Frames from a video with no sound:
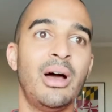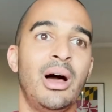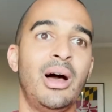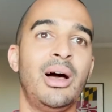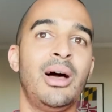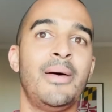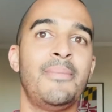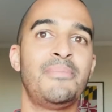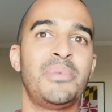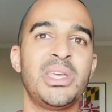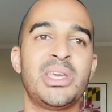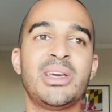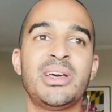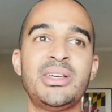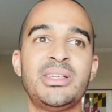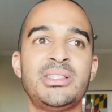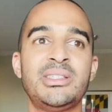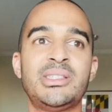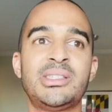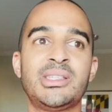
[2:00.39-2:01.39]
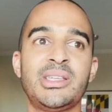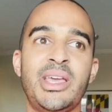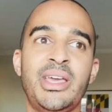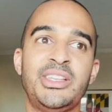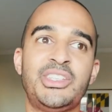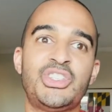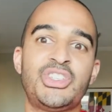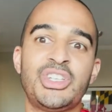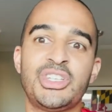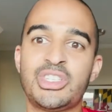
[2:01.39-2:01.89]
uh, because
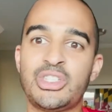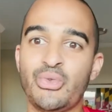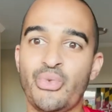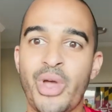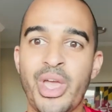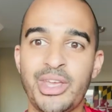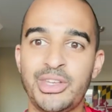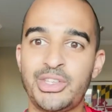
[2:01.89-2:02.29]
it's just a way